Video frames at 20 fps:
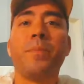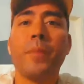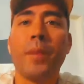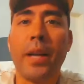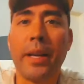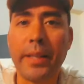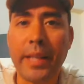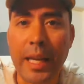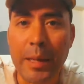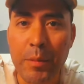
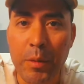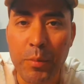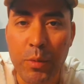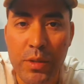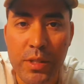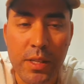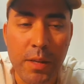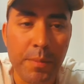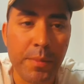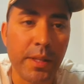I came up with
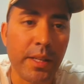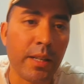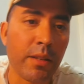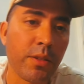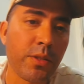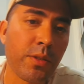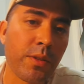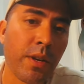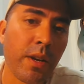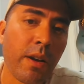something
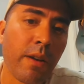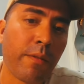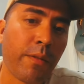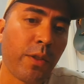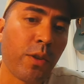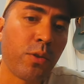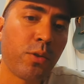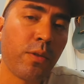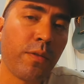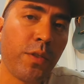else. For
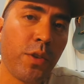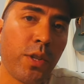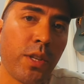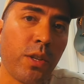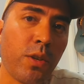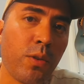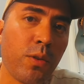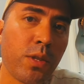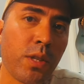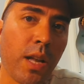those of you that
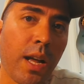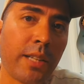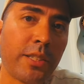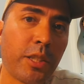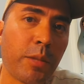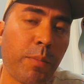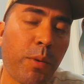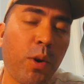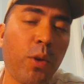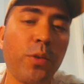use
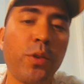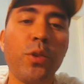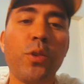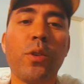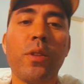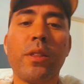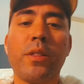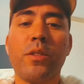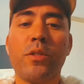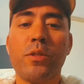Logic Pro, you know
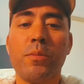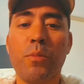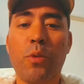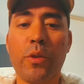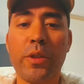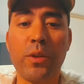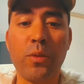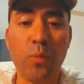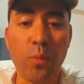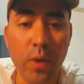that there's more
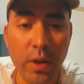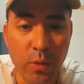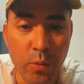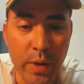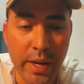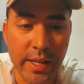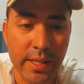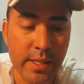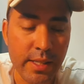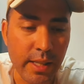than one
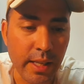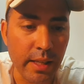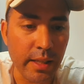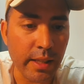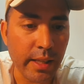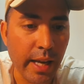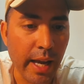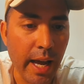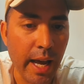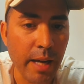way to skin a
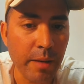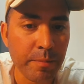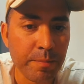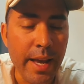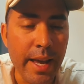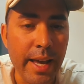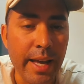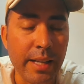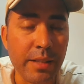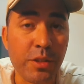cat,
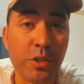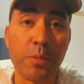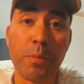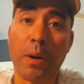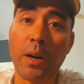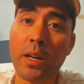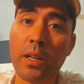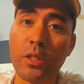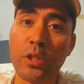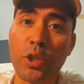and
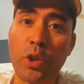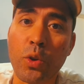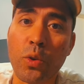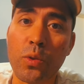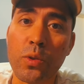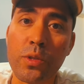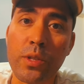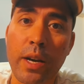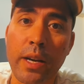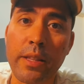smart
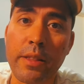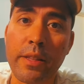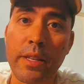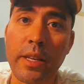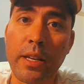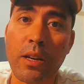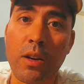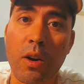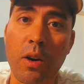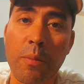controls, I
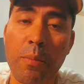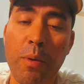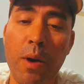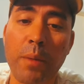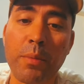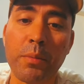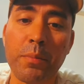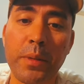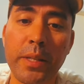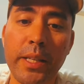think, are
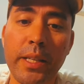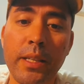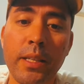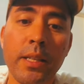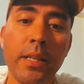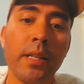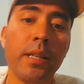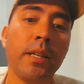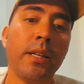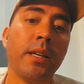probably
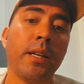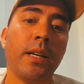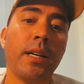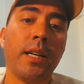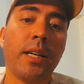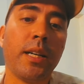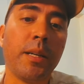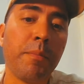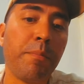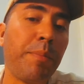
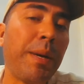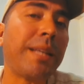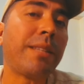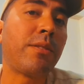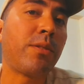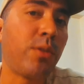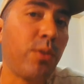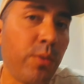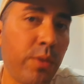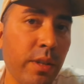best
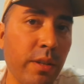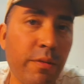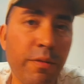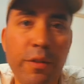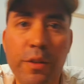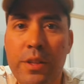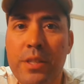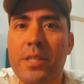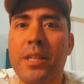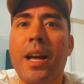suited for
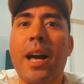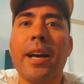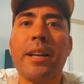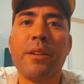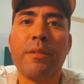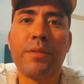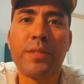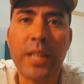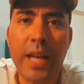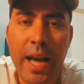this kind
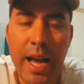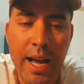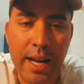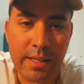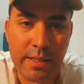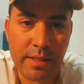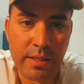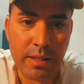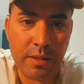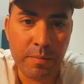of
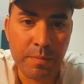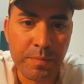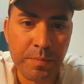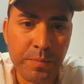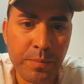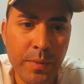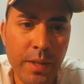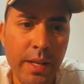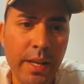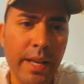task.
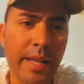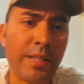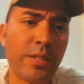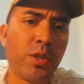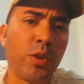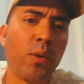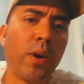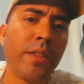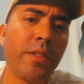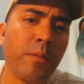And
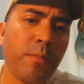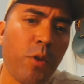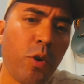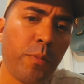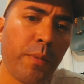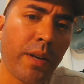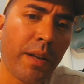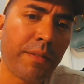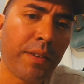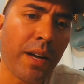so at the
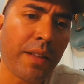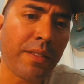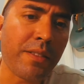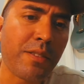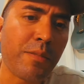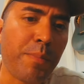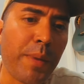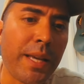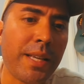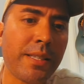moment, I've got this
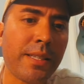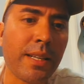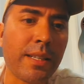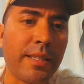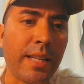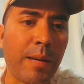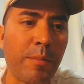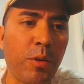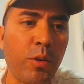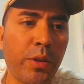basic
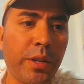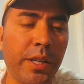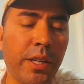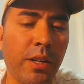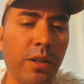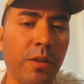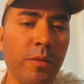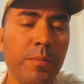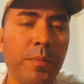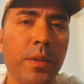demo
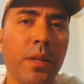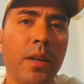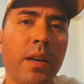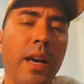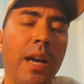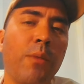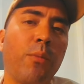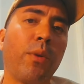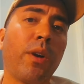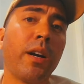here,
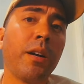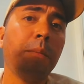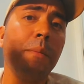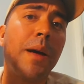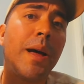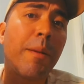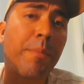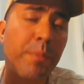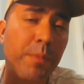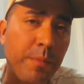and we're going to
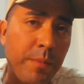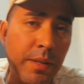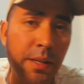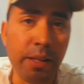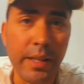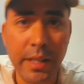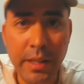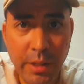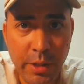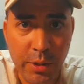map
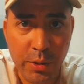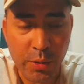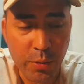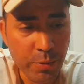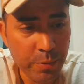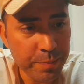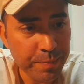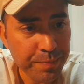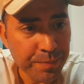EQ,